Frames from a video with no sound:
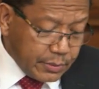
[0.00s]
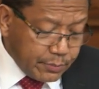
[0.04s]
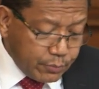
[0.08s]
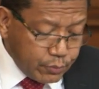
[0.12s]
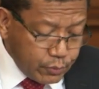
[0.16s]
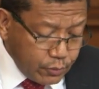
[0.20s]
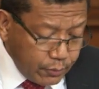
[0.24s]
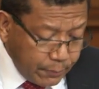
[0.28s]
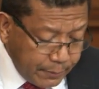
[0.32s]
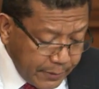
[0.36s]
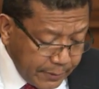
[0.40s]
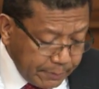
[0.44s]

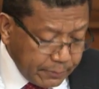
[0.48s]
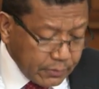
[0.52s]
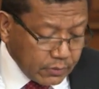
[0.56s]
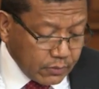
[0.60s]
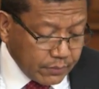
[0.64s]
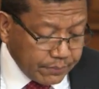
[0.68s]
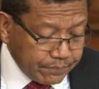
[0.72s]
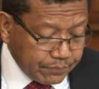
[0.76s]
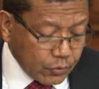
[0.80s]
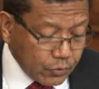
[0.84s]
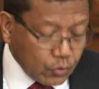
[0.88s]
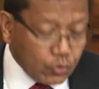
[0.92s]
poor
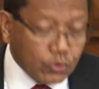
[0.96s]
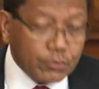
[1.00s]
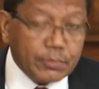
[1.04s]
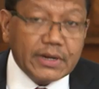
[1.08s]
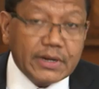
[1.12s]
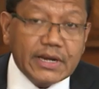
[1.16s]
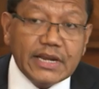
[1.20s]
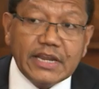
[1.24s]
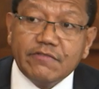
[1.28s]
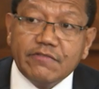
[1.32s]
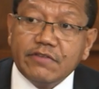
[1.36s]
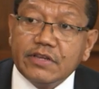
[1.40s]
people will be
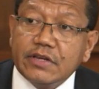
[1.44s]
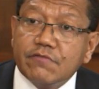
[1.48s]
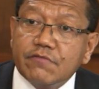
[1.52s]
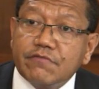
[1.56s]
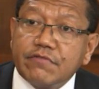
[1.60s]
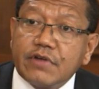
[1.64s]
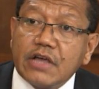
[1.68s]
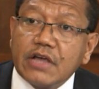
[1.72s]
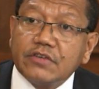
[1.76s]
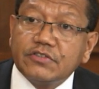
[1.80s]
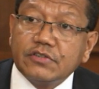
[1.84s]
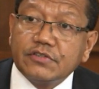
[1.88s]
living in
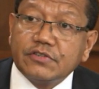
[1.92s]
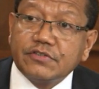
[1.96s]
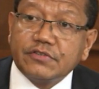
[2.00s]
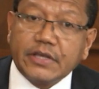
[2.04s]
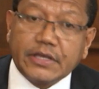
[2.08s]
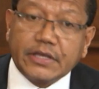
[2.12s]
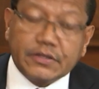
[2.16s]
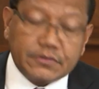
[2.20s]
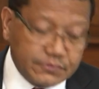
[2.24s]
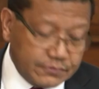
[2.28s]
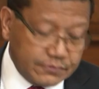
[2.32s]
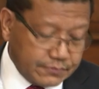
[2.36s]
fragile
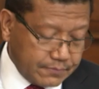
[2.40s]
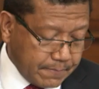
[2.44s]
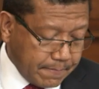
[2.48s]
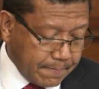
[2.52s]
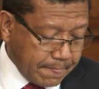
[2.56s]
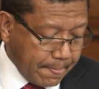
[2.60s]
states.